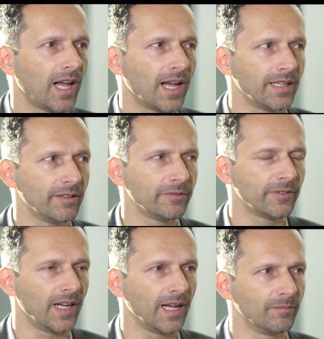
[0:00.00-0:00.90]

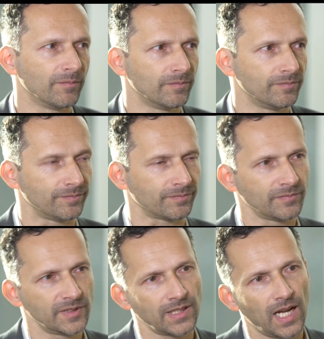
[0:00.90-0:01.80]
I've um,
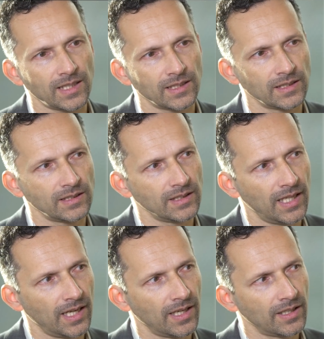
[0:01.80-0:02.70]
started
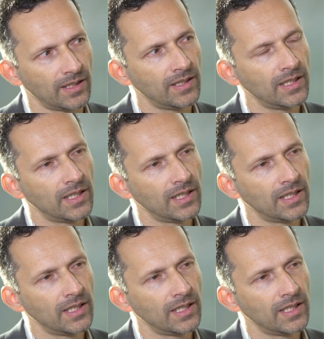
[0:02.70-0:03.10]
uh,